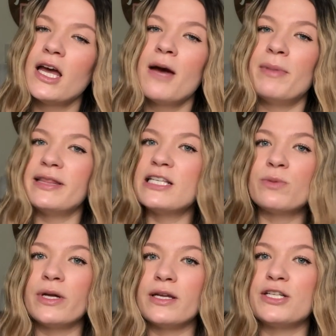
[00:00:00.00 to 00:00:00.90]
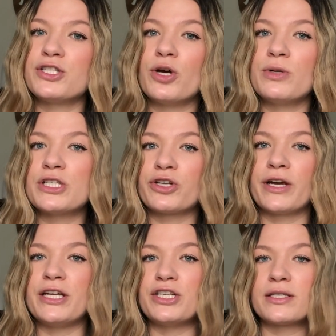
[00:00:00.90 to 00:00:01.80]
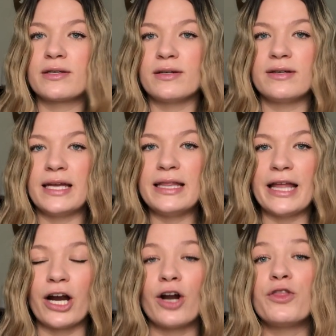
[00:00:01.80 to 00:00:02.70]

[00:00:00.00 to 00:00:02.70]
But this one is so discreet and just in there.